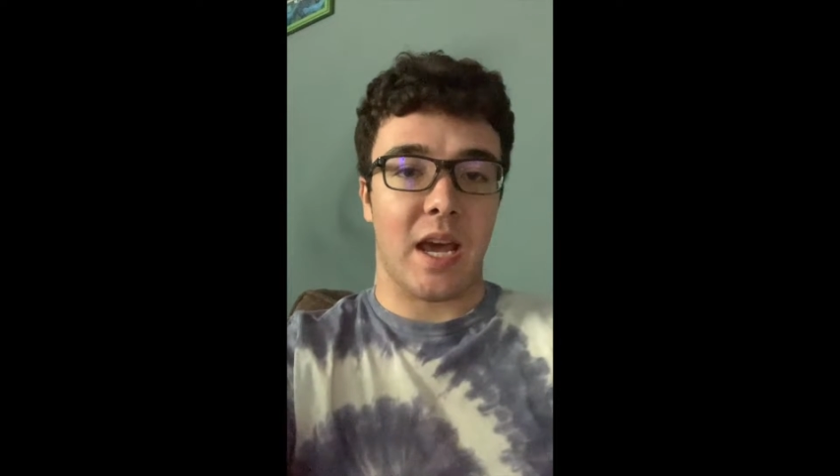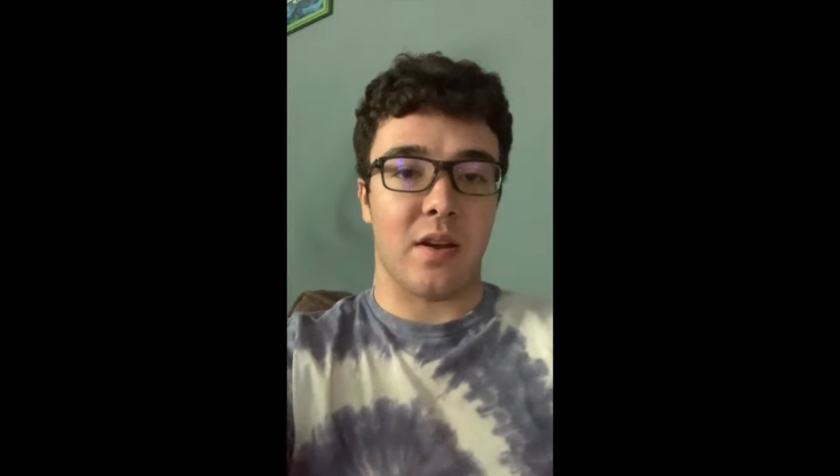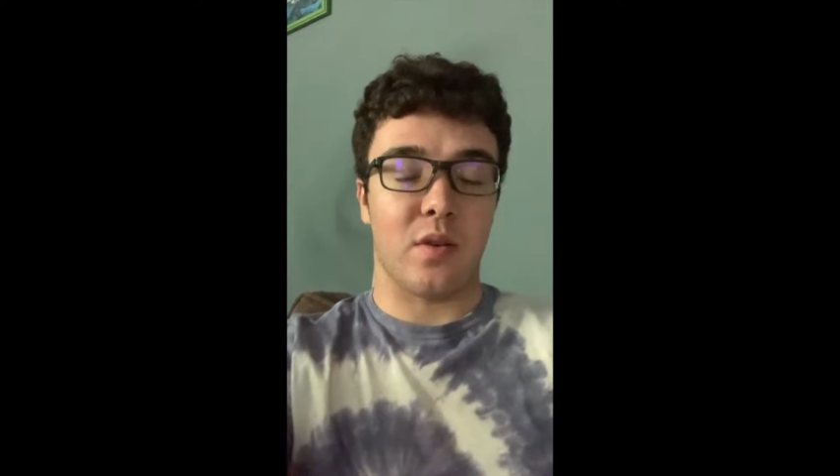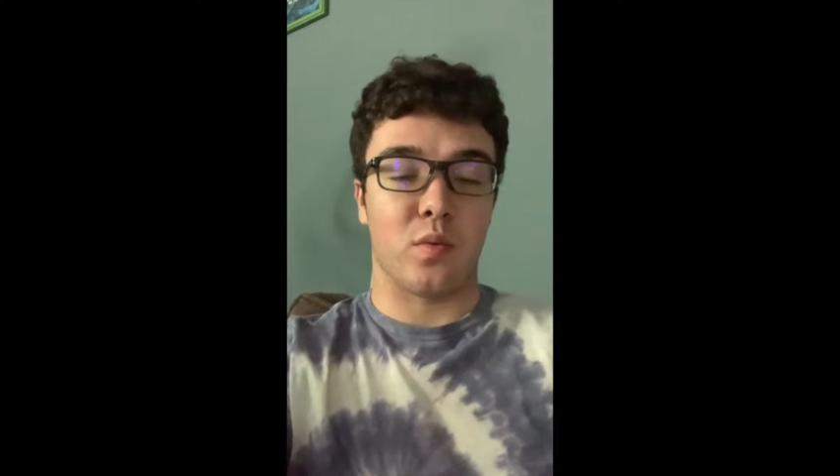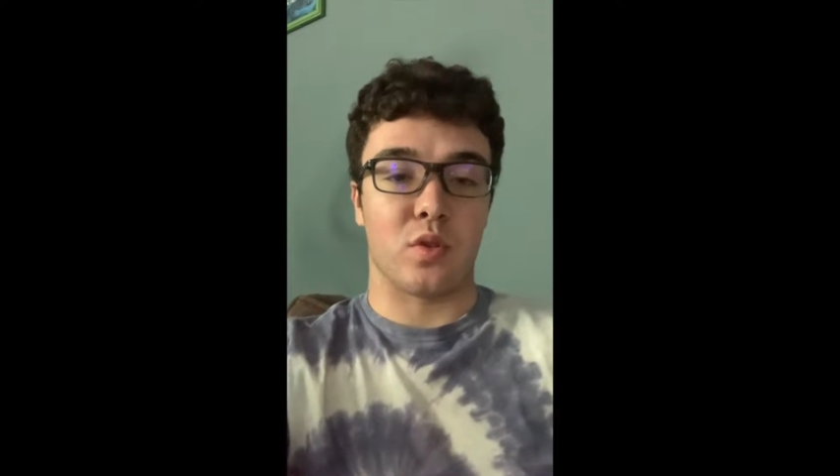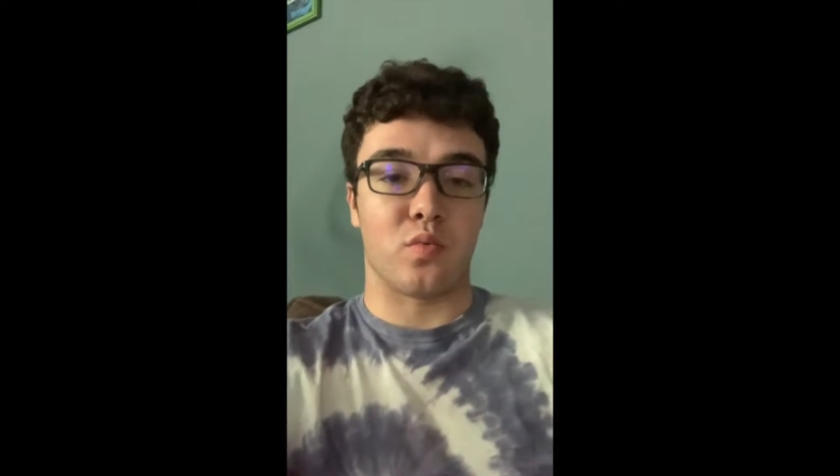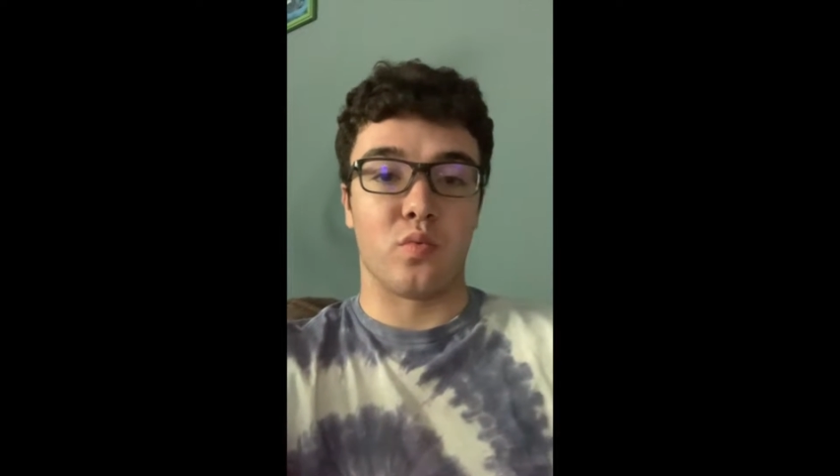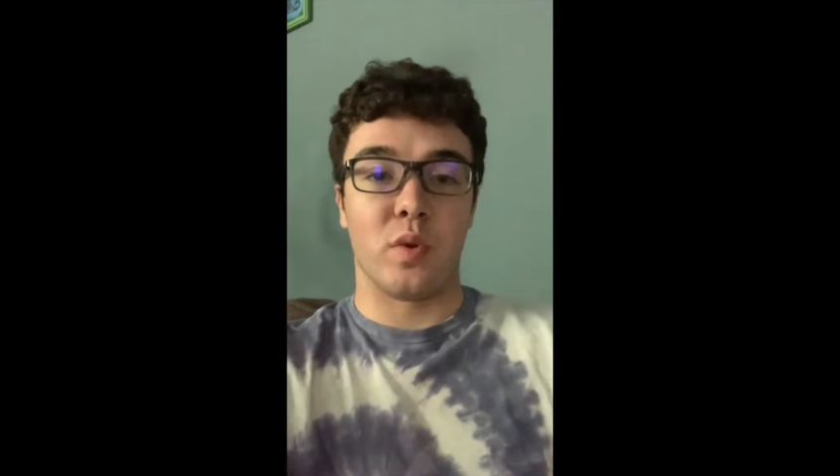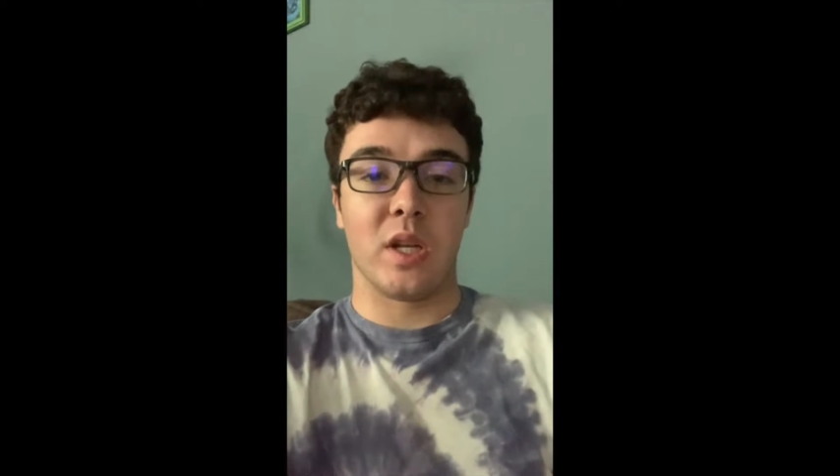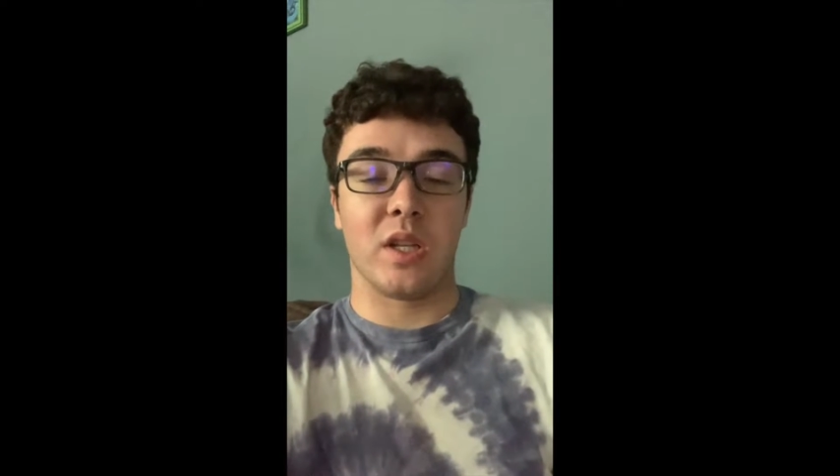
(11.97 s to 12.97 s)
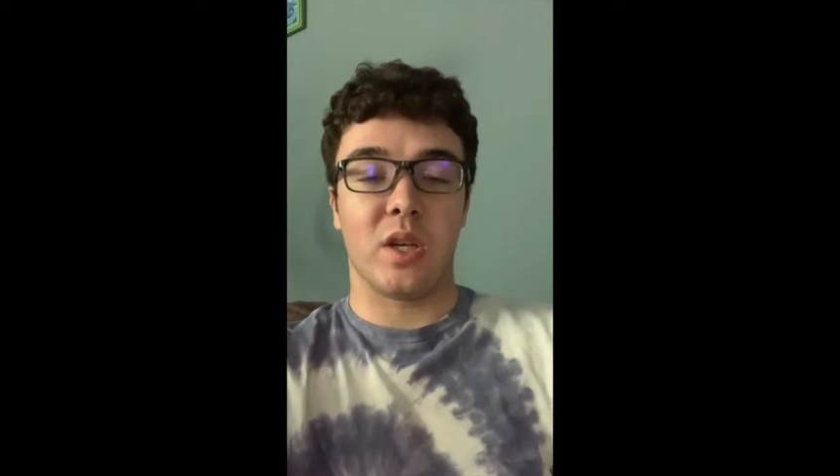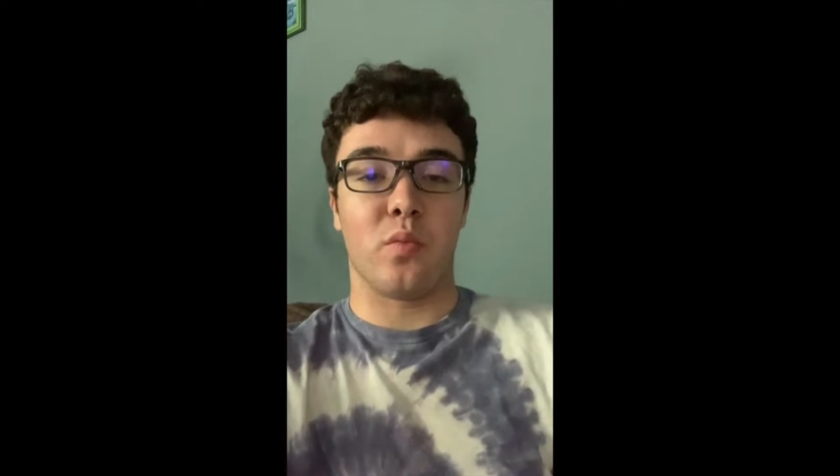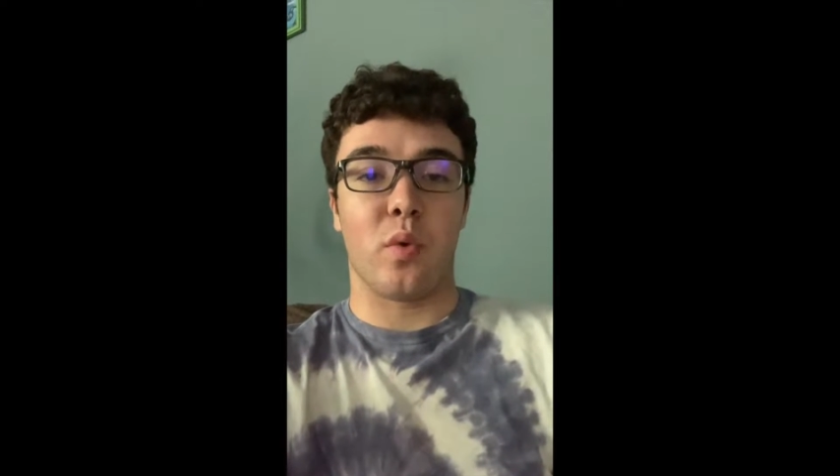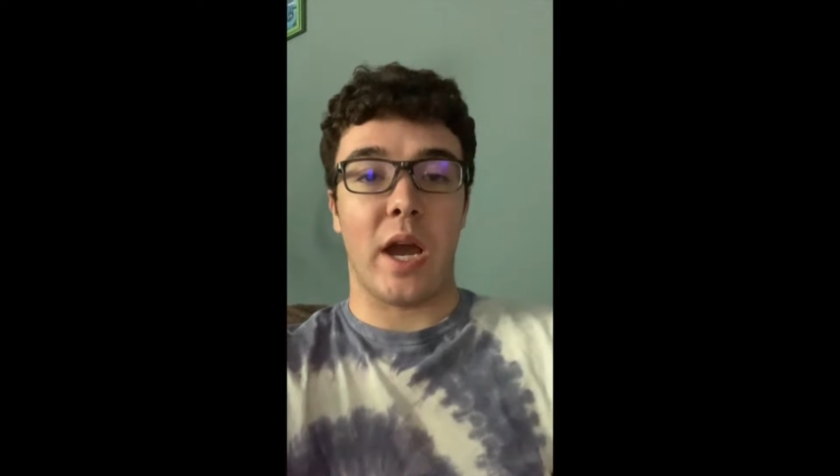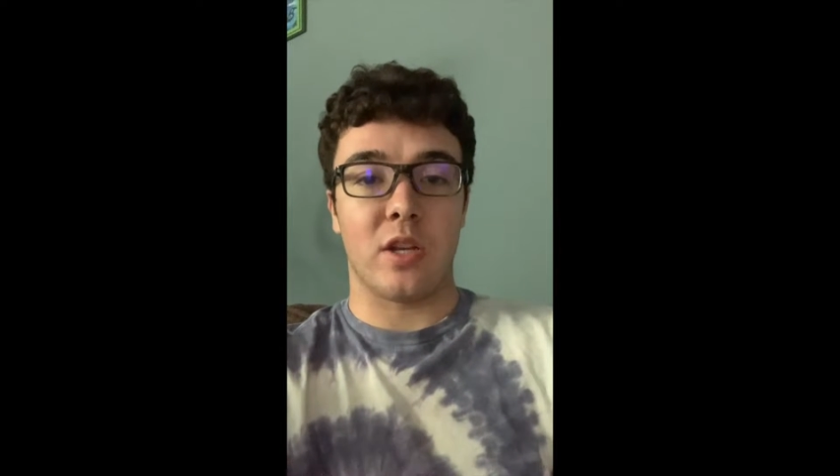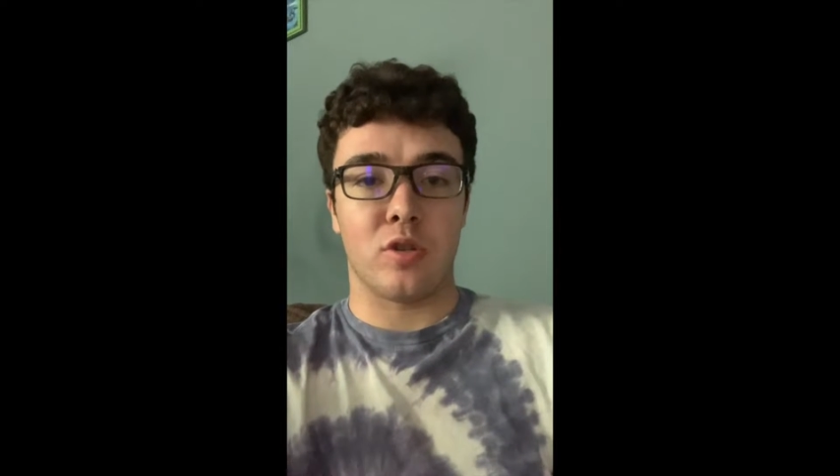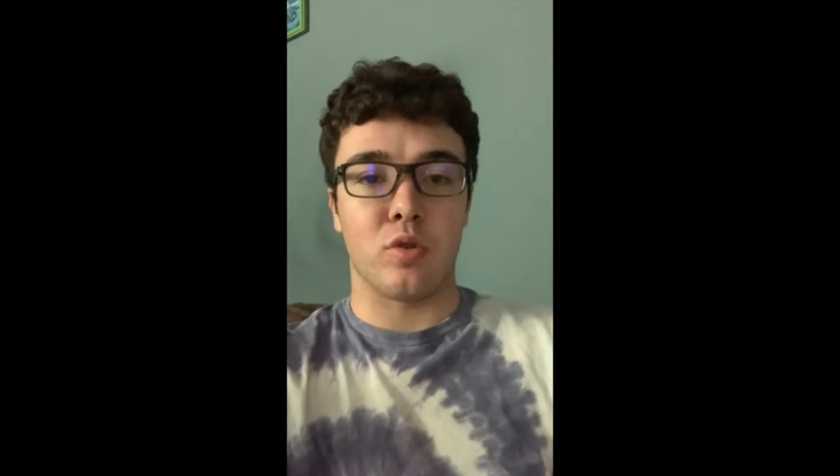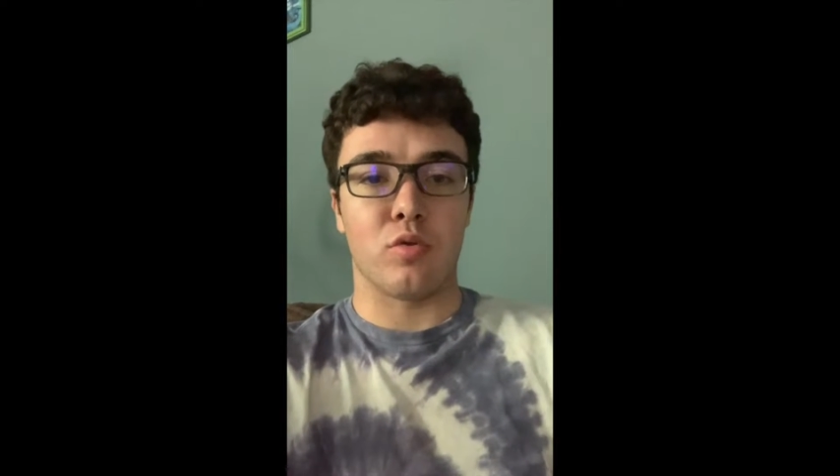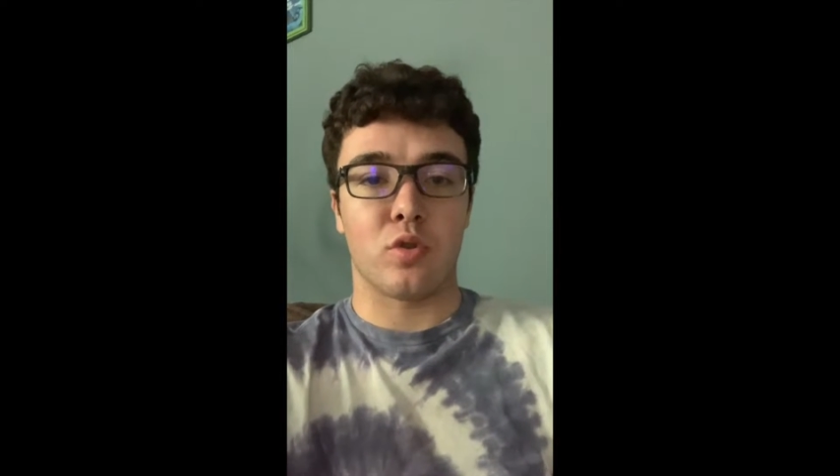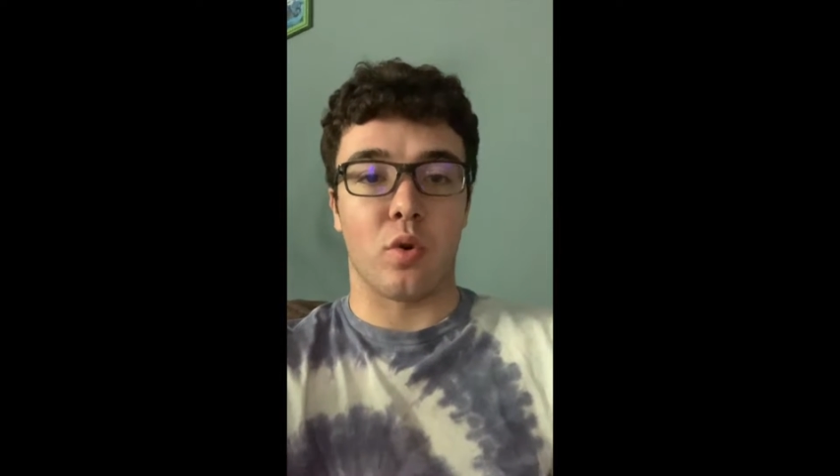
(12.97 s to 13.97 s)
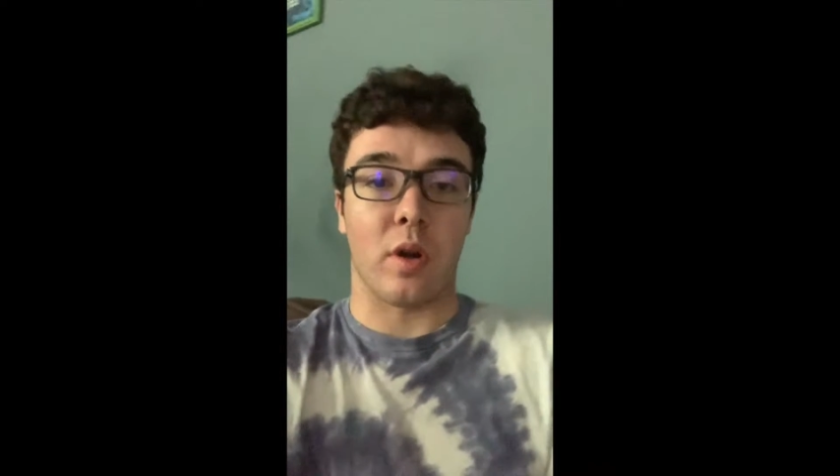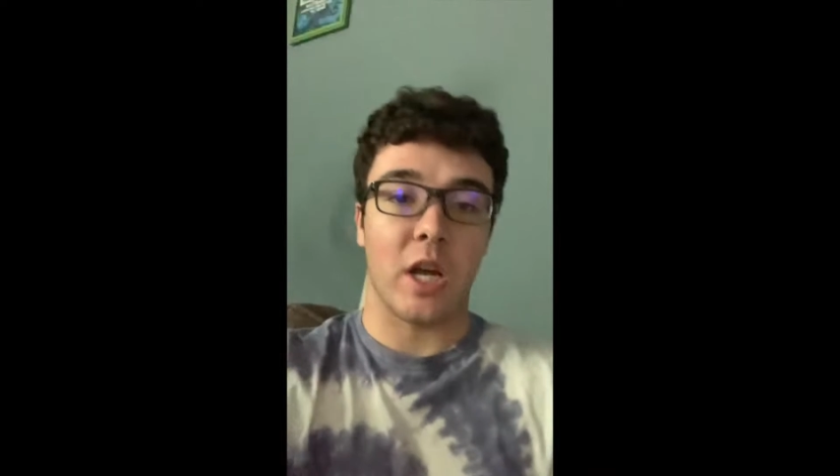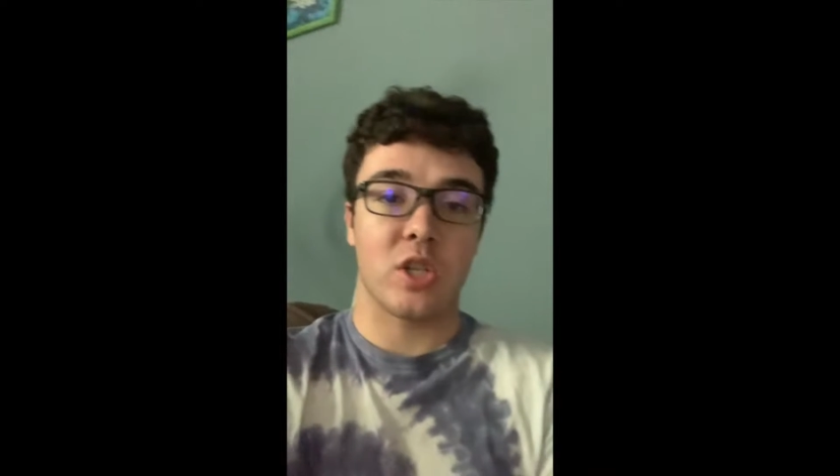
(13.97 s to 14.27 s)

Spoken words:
and it was really way too short.